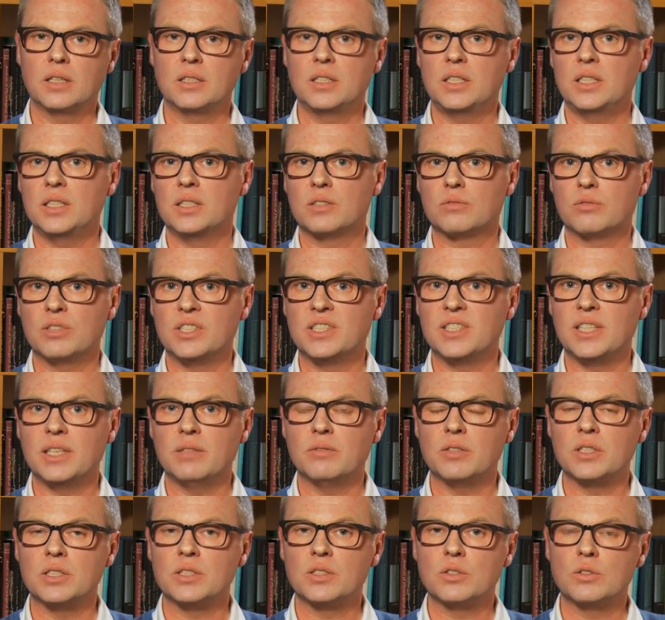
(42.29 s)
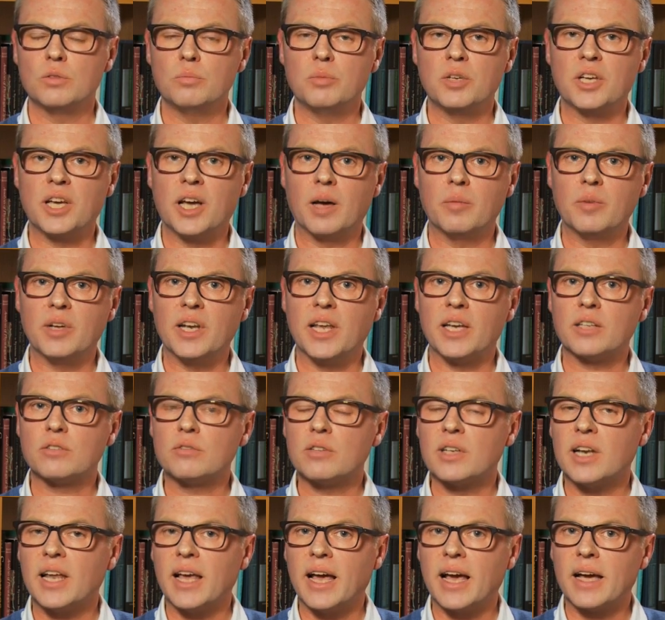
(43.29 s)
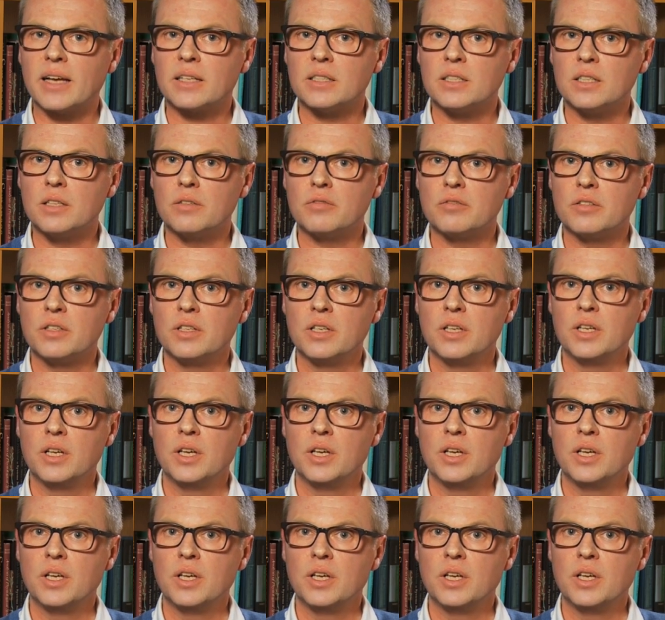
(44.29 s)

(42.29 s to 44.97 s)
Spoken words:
these receivers to become electrically active.